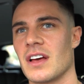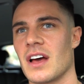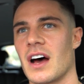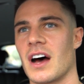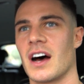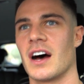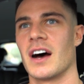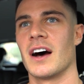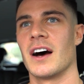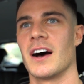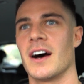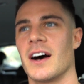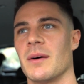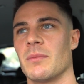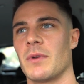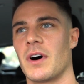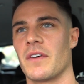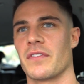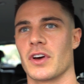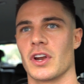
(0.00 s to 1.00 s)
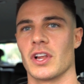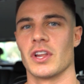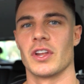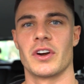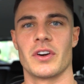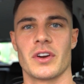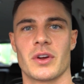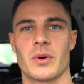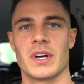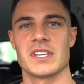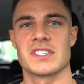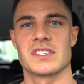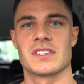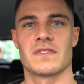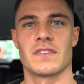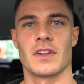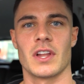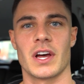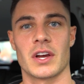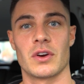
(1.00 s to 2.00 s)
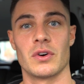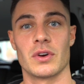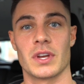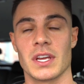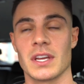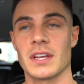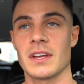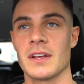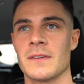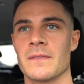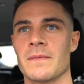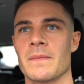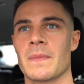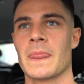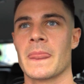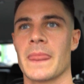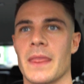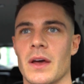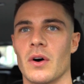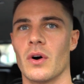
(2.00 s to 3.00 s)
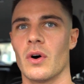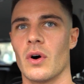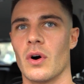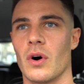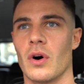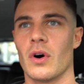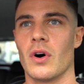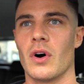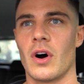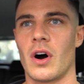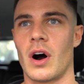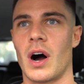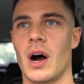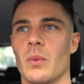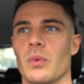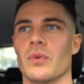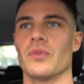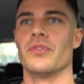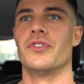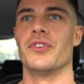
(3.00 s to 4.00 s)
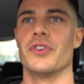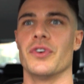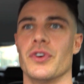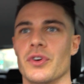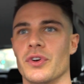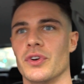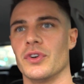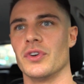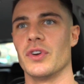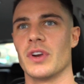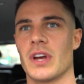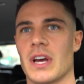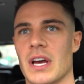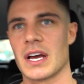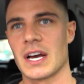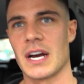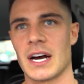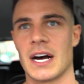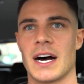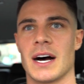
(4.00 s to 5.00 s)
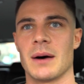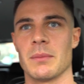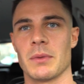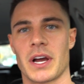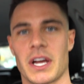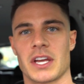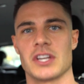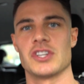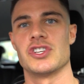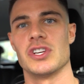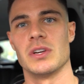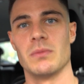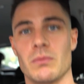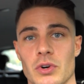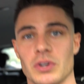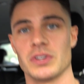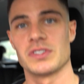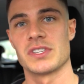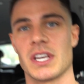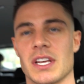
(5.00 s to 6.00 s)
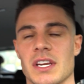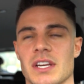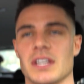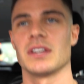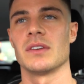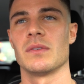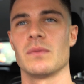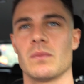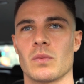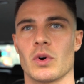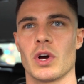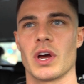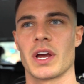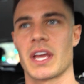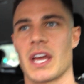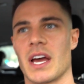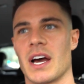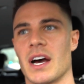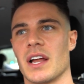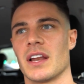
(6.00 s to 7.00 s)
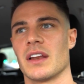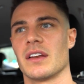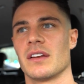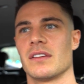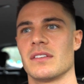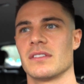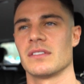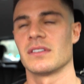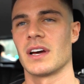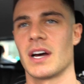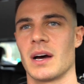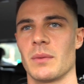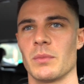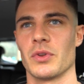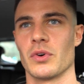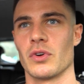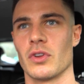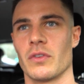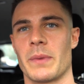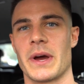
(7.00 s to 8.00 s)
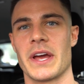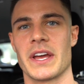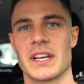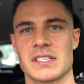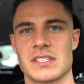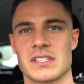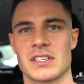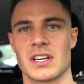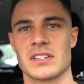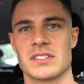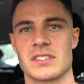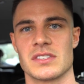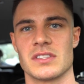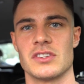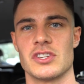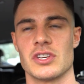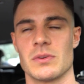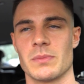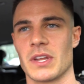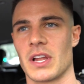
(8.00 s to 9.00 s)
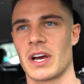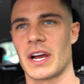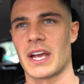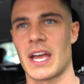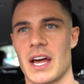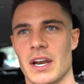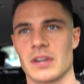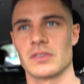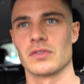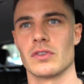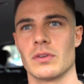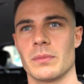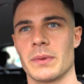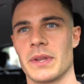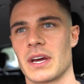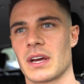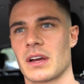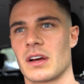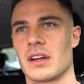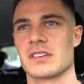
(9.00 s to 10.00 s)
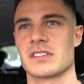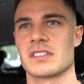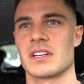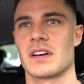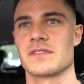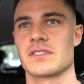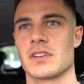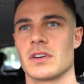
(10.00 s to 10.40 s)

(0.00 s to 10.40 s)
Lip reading: I've got a lot of requests for like cooking. Or I will do like a gym routine workout with all of my exercises in the gym and like how to do them and that kind of stuff.